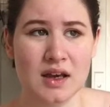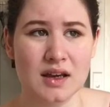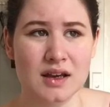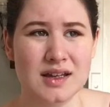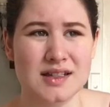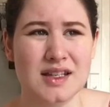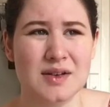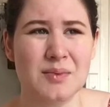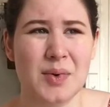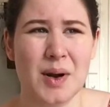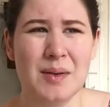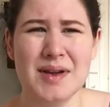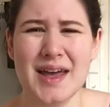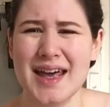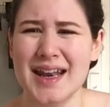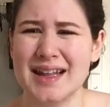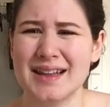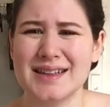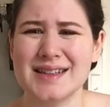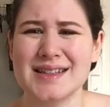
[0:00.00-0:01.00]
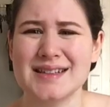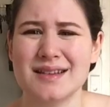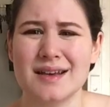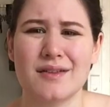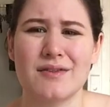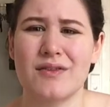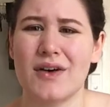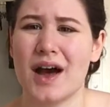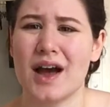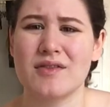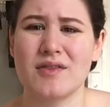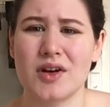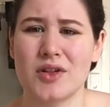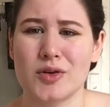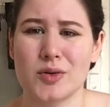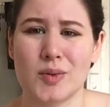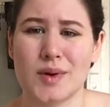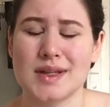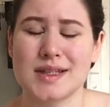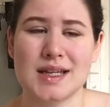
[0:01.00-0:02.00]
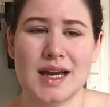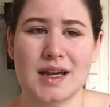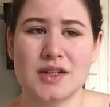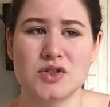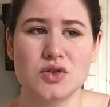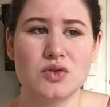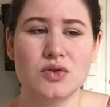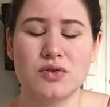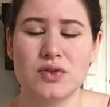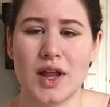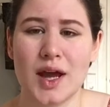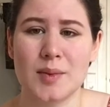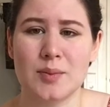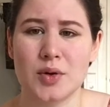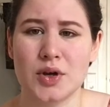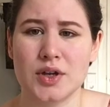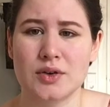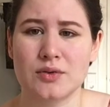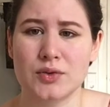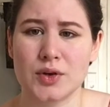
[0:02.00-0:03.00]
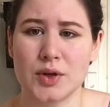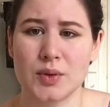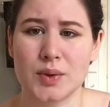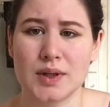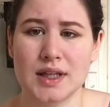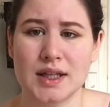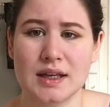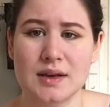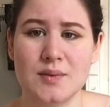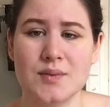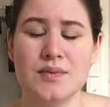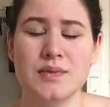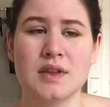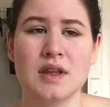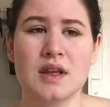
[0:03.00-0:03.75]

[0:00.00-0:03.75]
because I probably had at least like five other ones. Like I do fly pretty frequently.